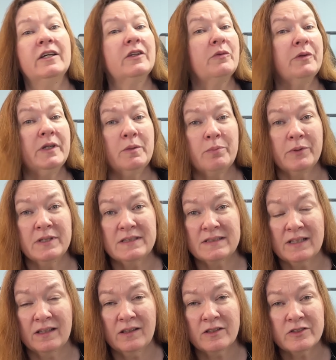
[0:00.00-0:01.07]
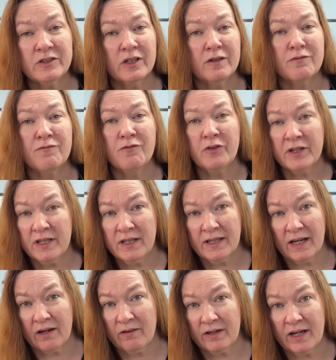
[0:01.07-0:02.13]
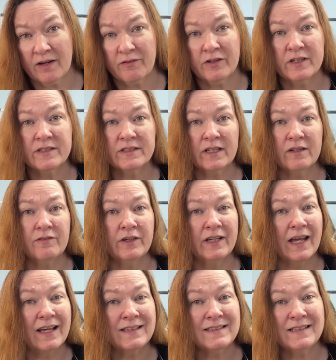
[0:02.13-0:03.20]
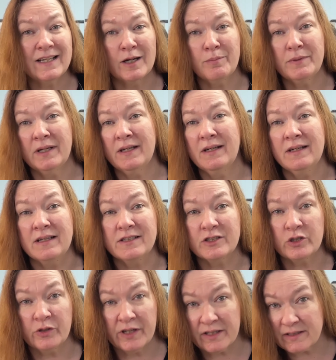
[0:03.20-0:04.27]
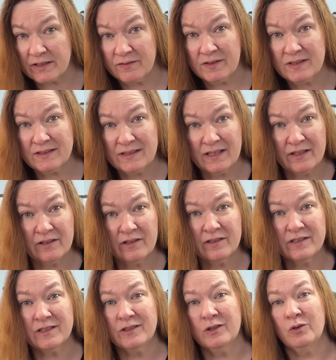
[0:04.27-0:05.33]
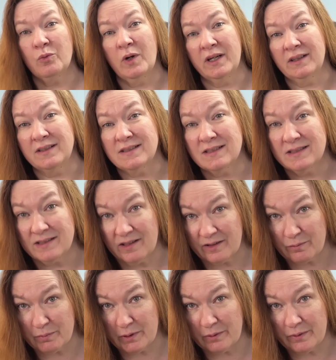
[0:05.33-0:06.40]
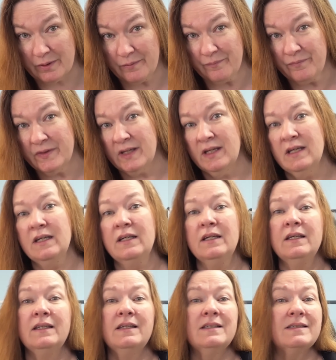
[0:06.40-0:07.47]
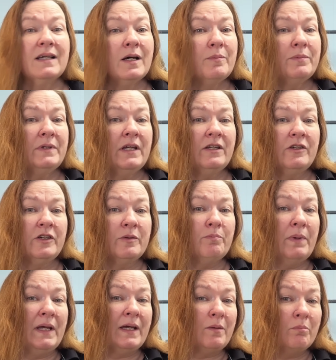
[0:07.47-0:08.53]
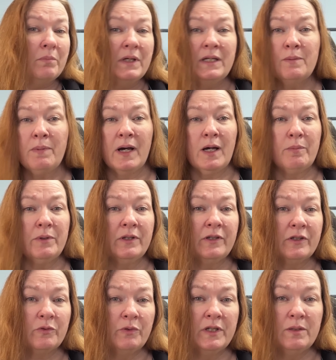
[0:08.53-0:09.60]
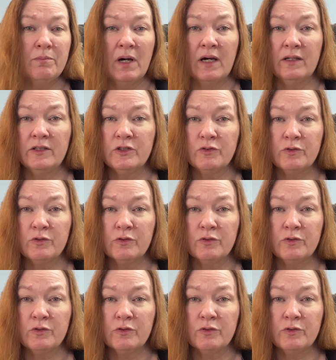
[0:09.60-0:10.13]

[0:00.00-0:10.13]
3D print sellers are freaking out after discovering Etsy updated its creativity standards while in stealth mode. This update could ban many popular 3D models